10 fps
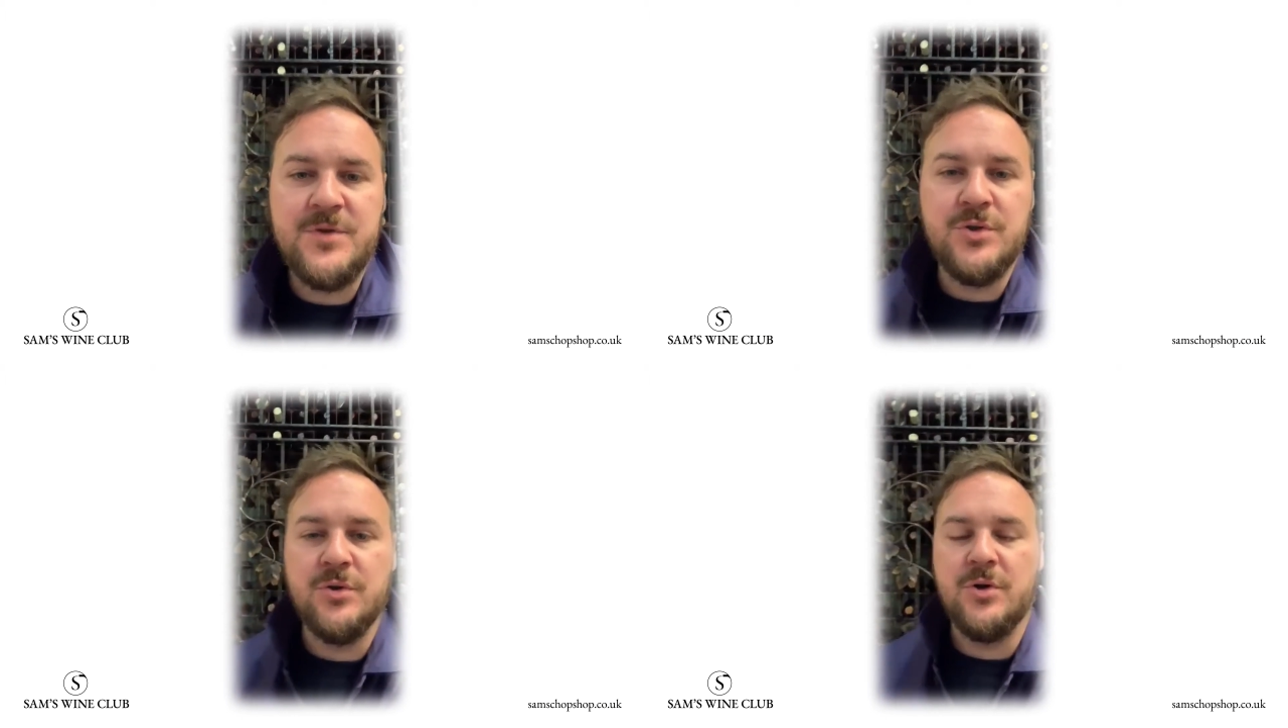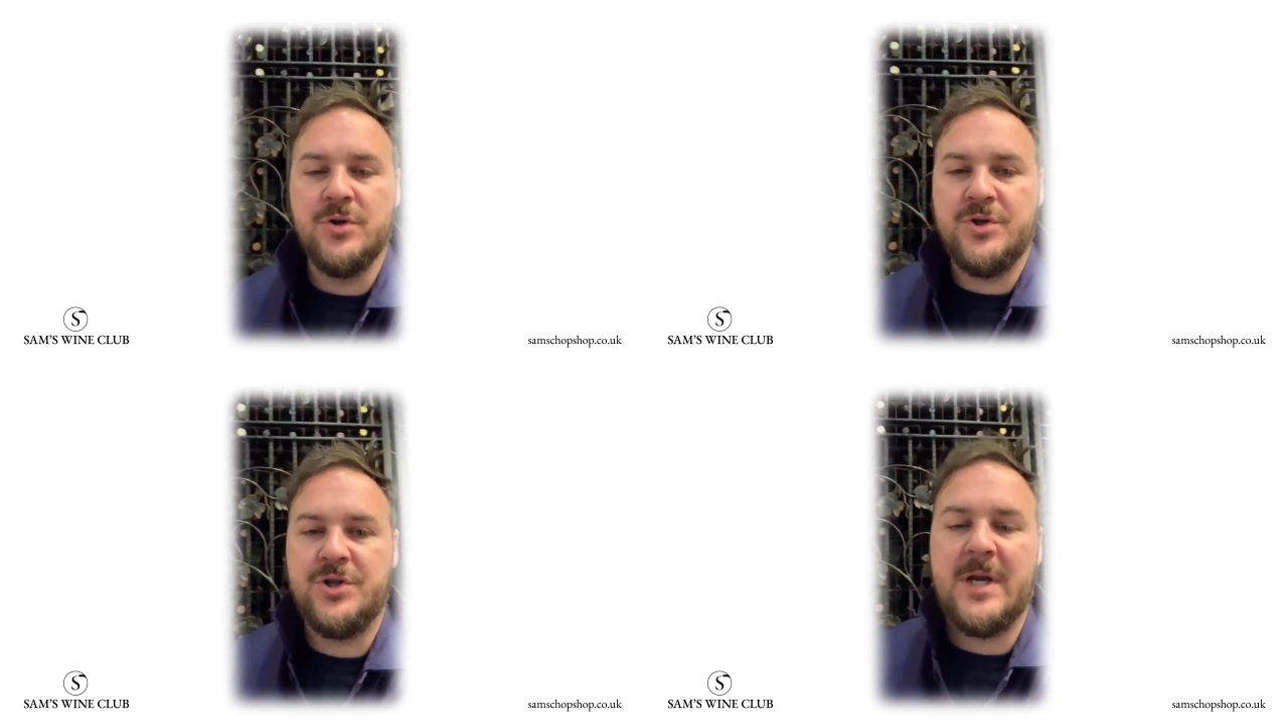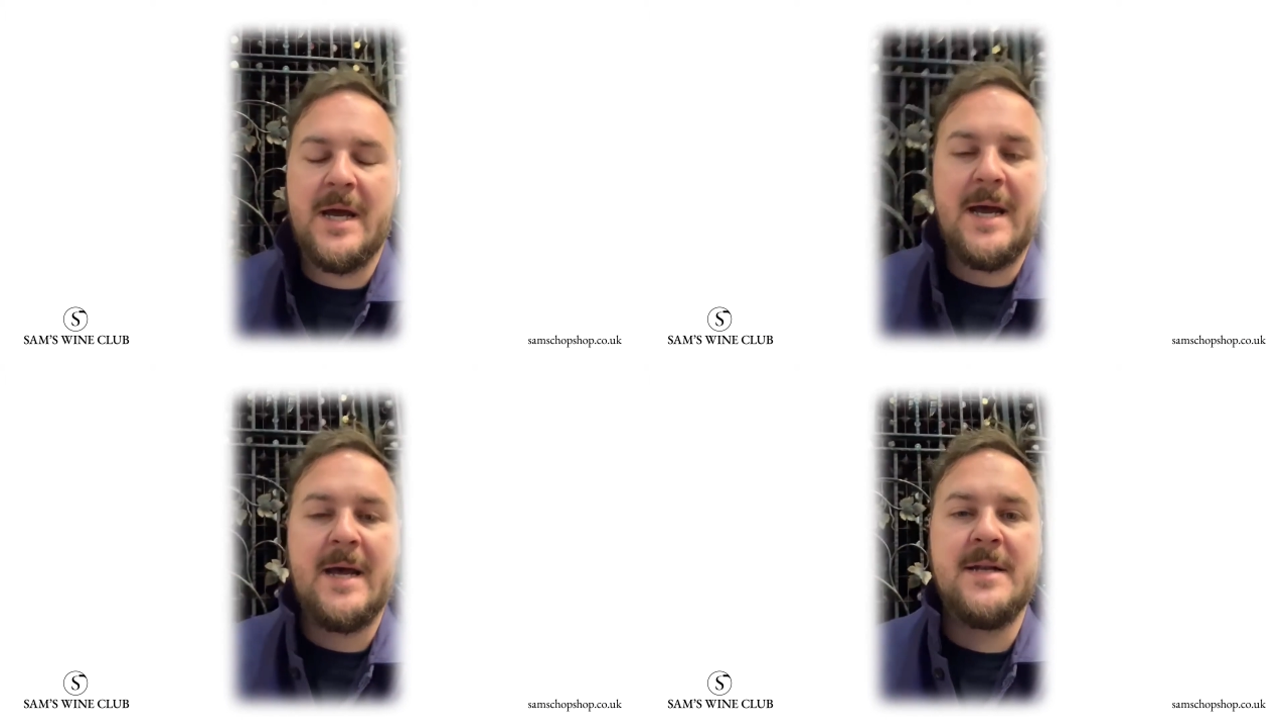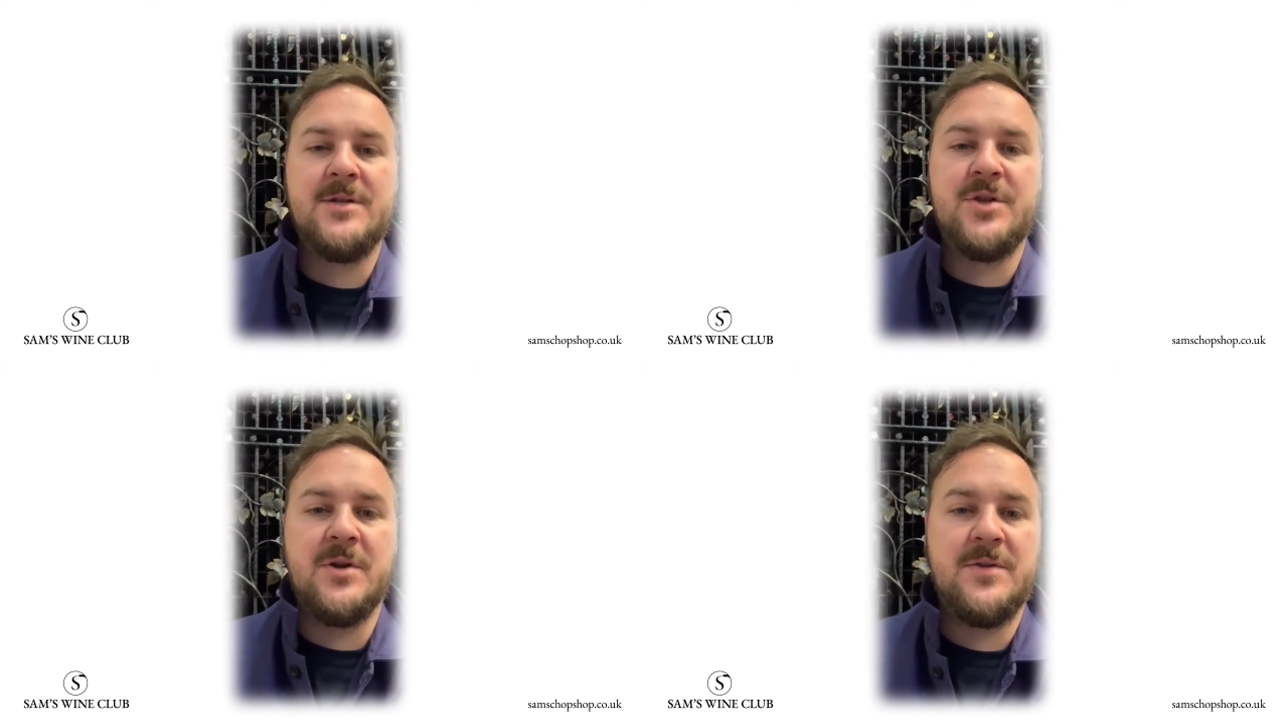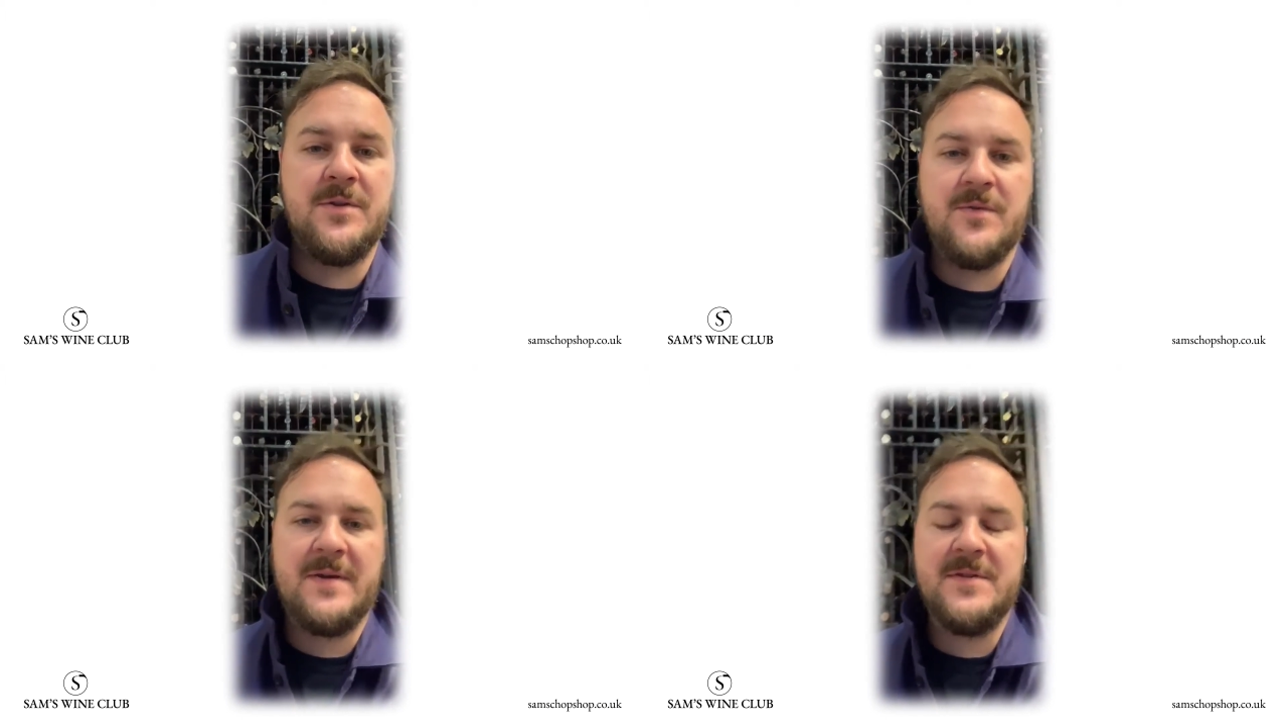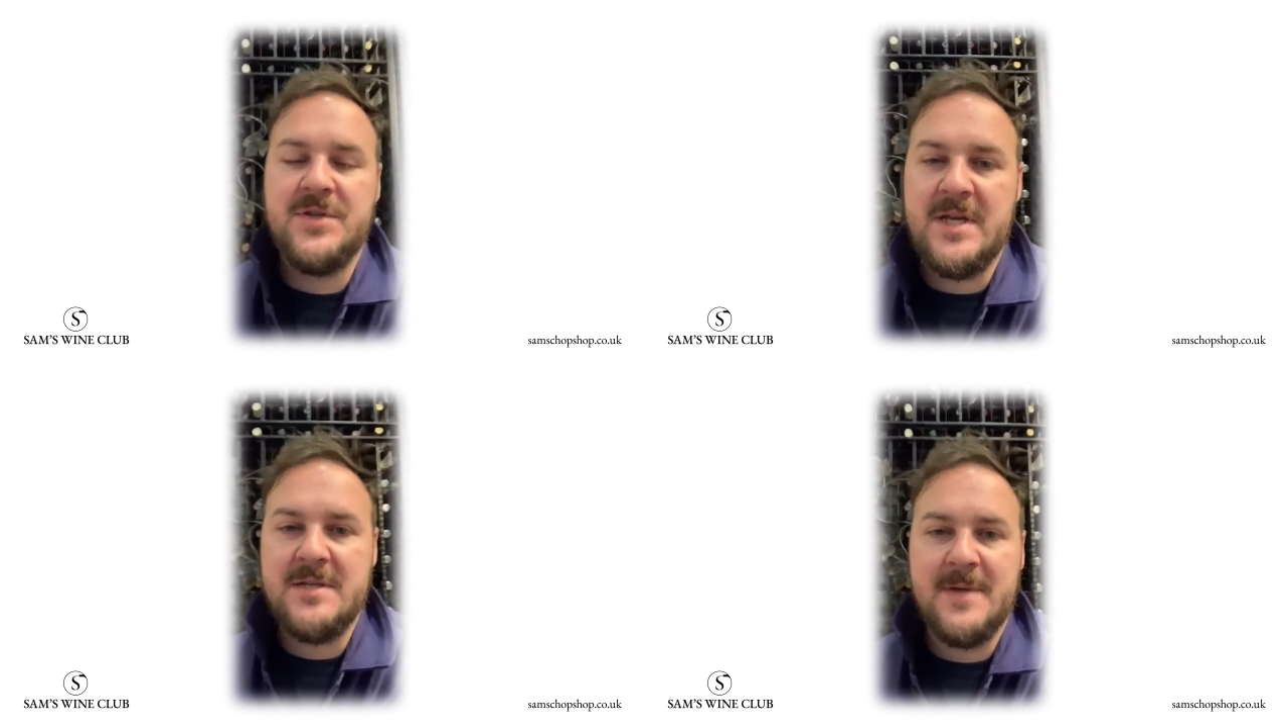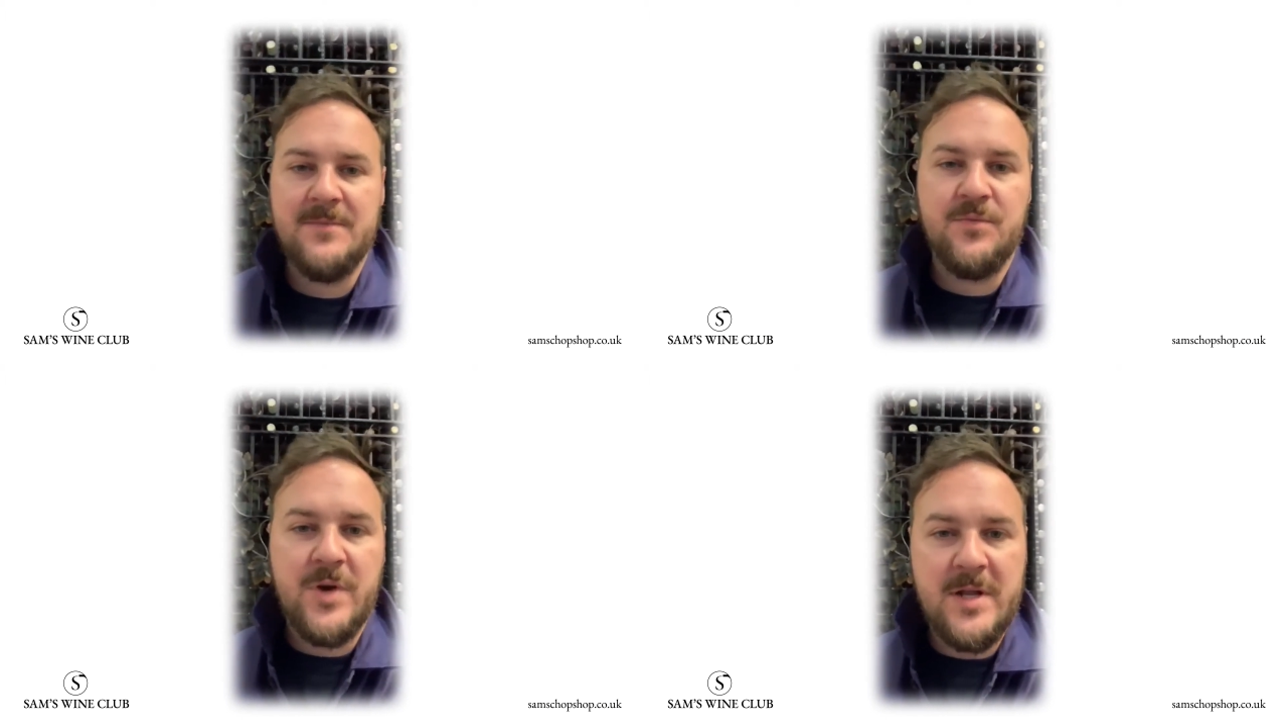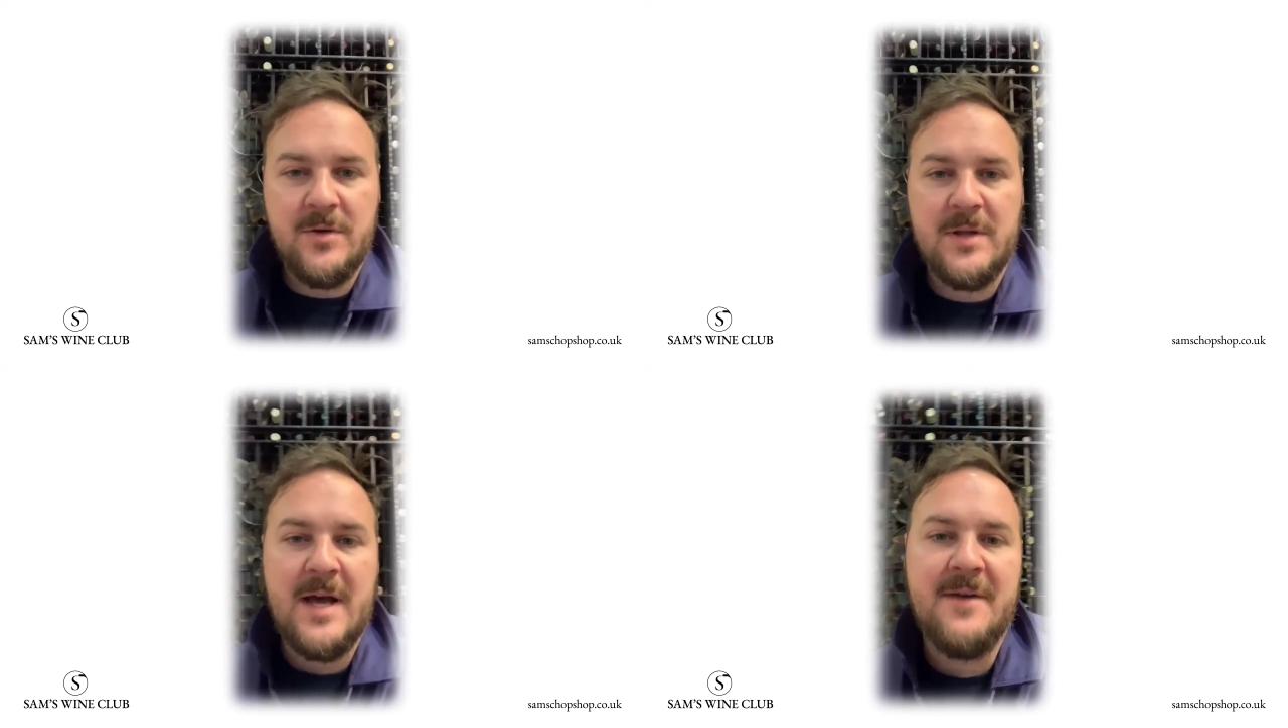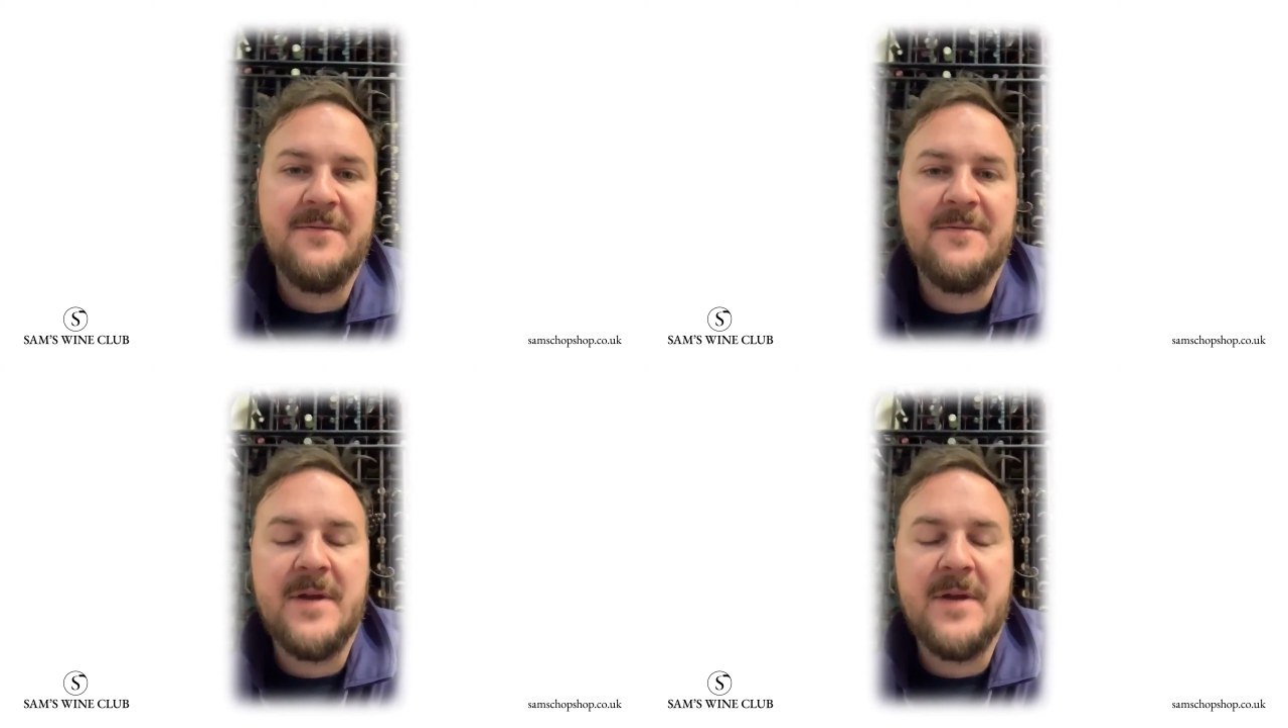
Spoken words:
George and Jonathan, the Crafty Cheese Man, really good laugh.